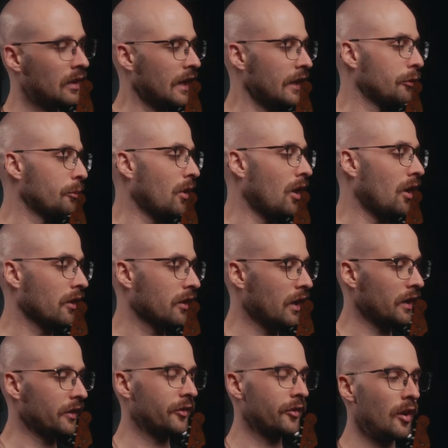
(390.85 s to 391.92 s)
Les Paul
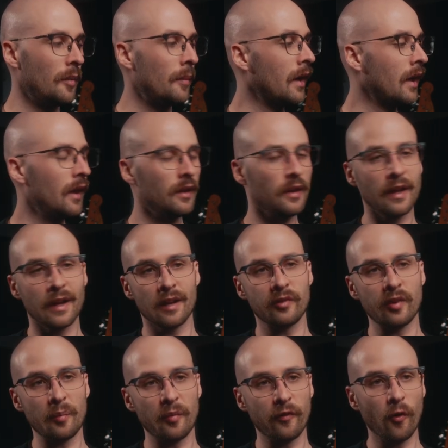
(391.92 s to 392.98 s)
Custom. Like I
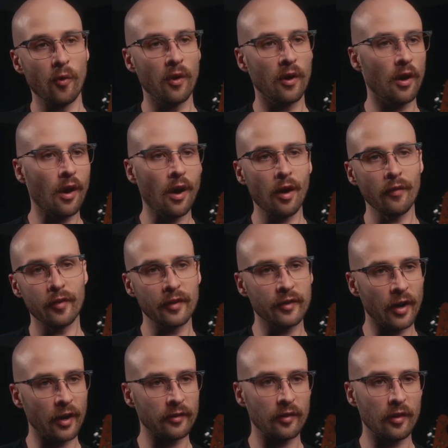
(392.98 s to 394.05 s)
said before, all the
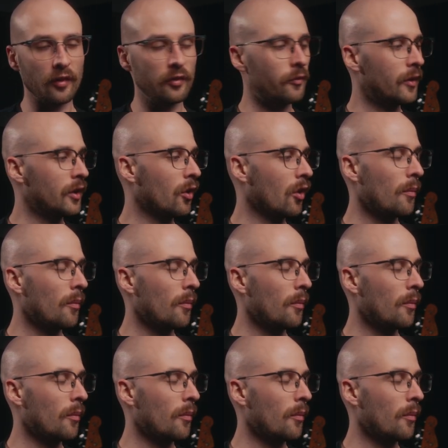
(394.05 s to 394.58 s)
guitars in this video are